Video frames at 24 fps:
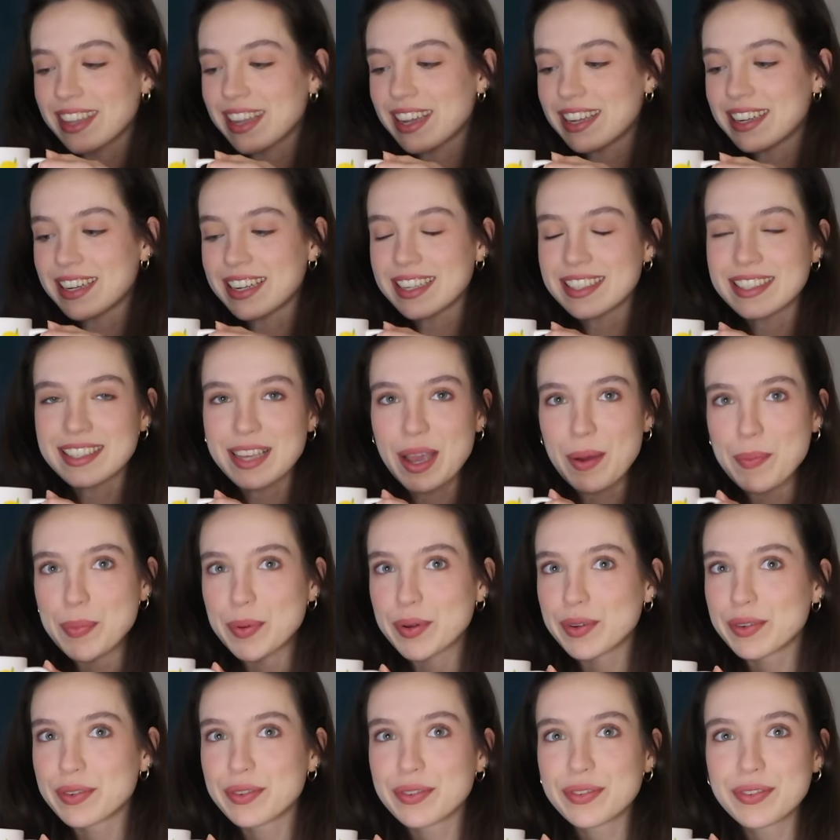a nice cup
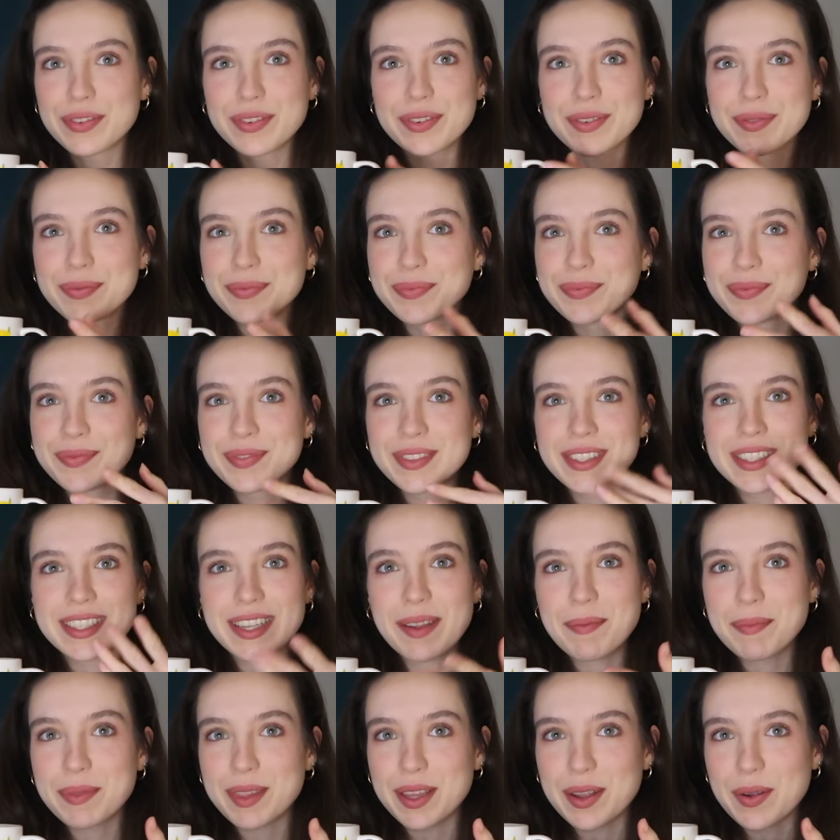of
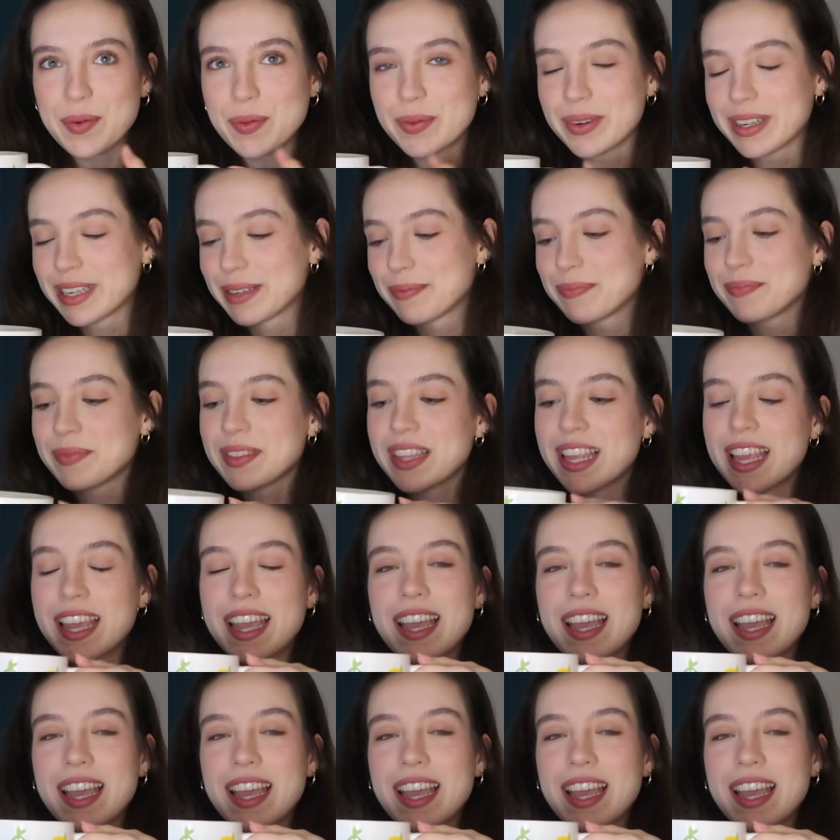something warm.